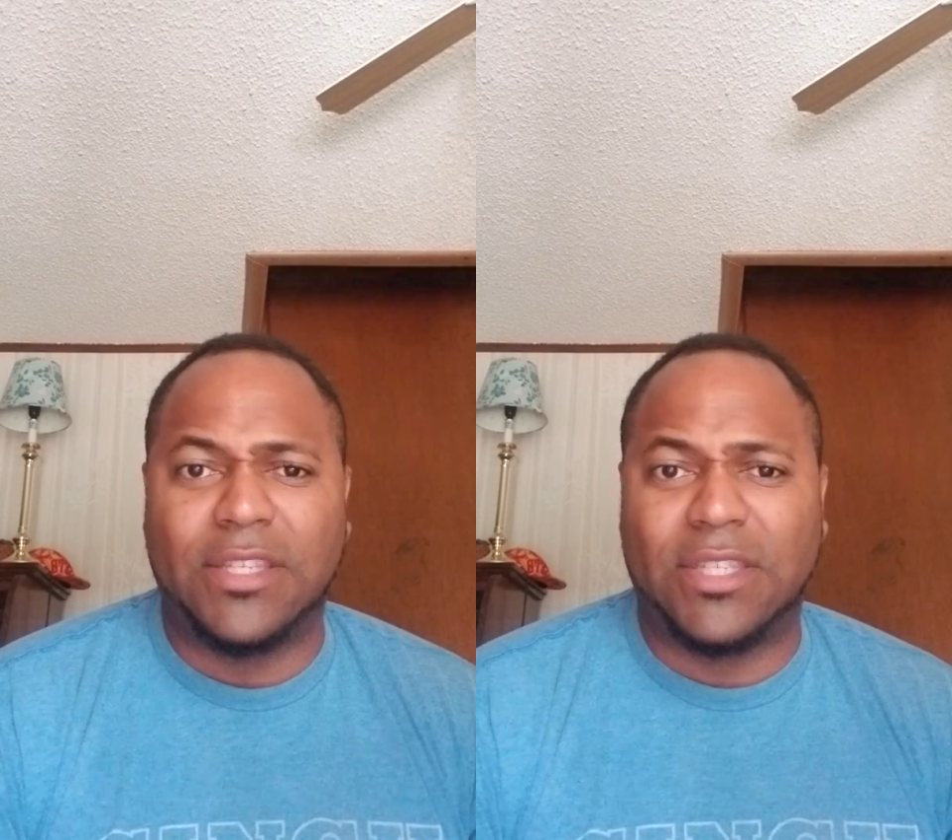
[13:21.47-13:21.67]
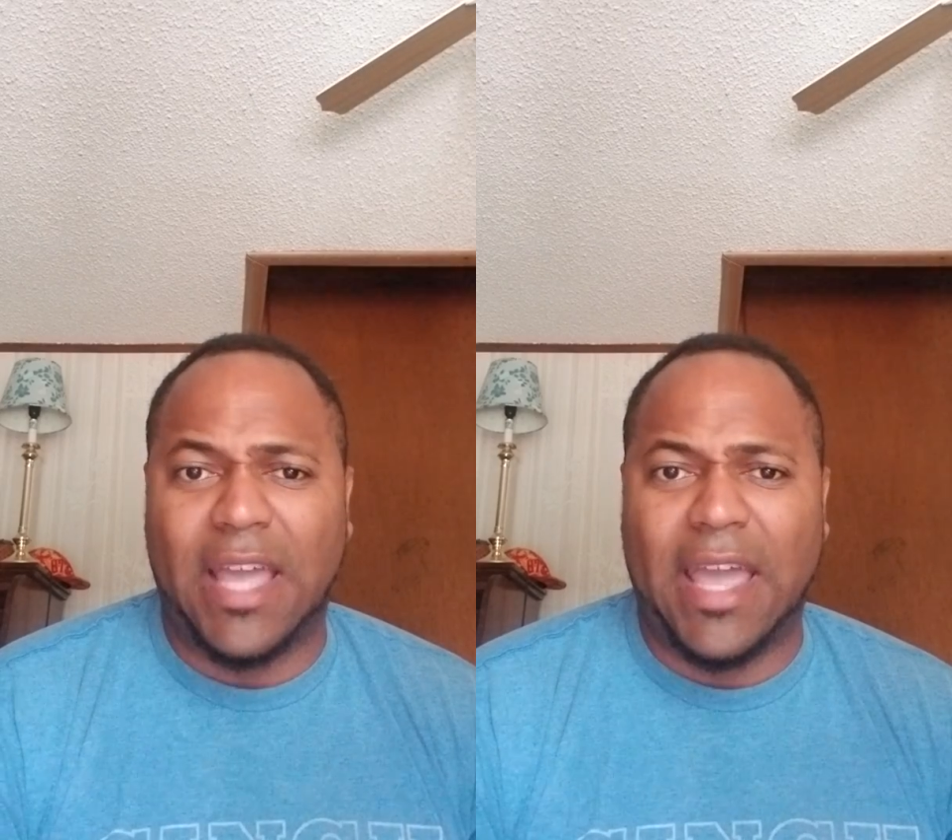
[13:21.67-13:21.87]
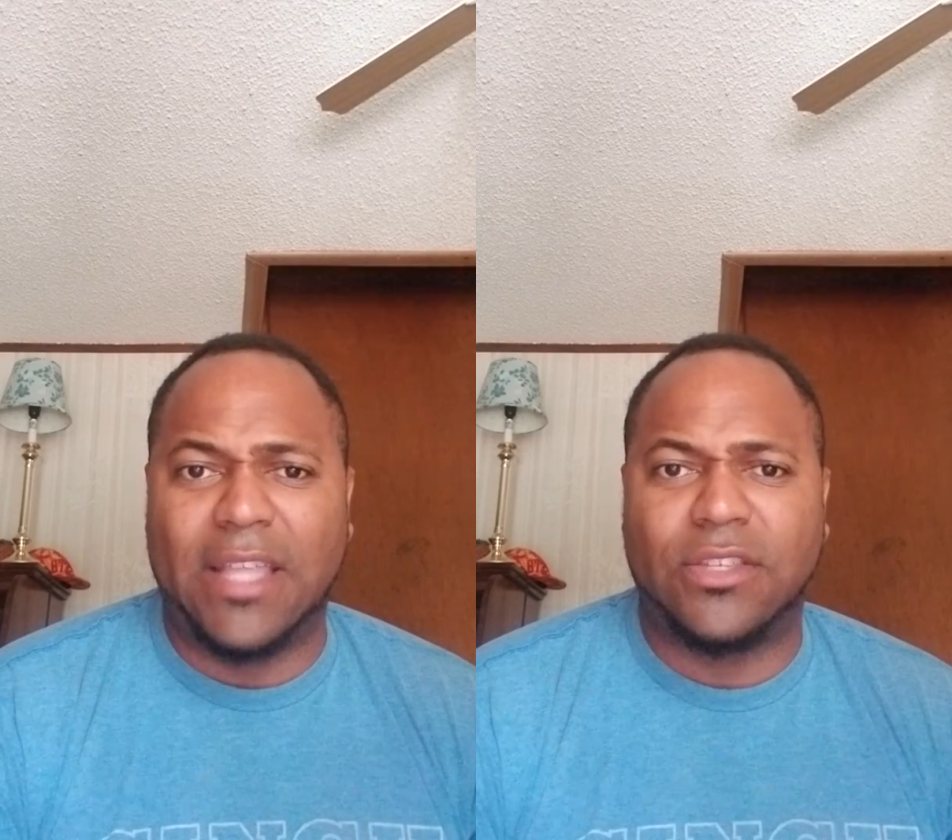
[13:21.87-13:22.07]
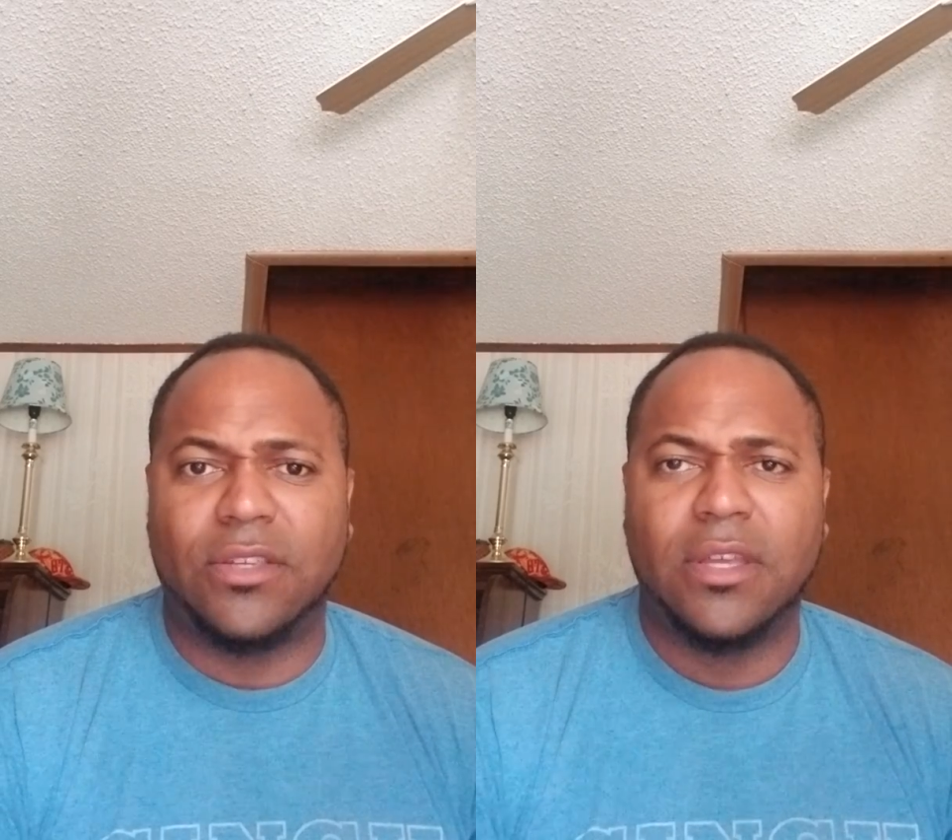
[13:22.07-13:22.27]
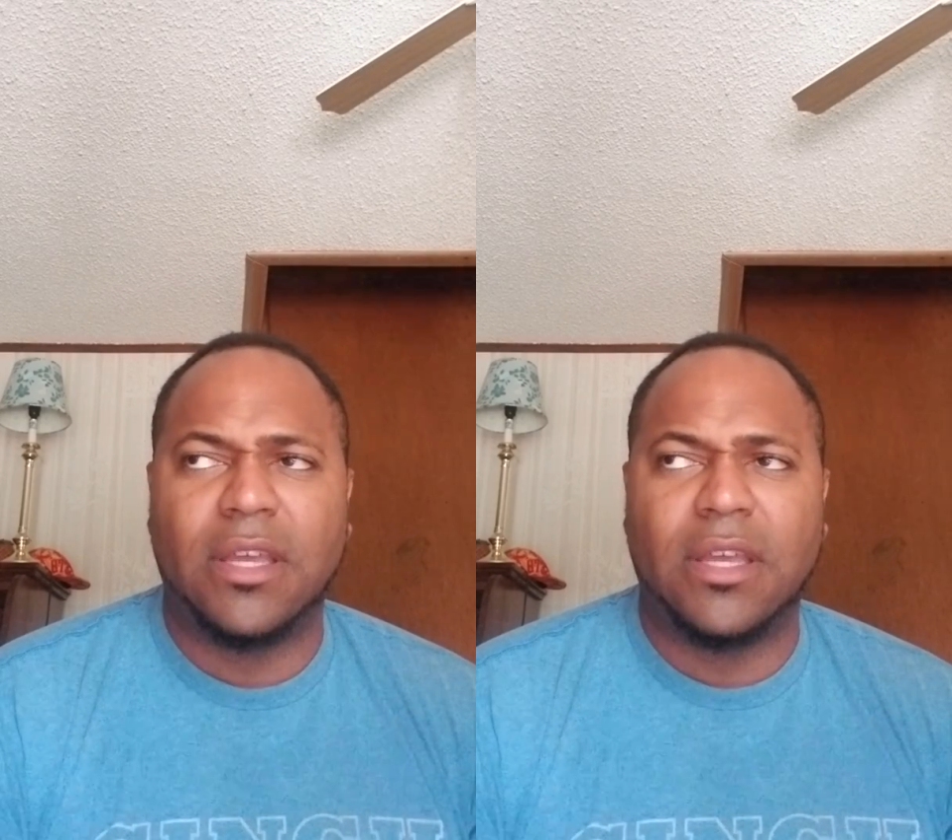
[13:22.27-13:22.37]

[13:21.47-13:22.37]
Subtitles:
stance,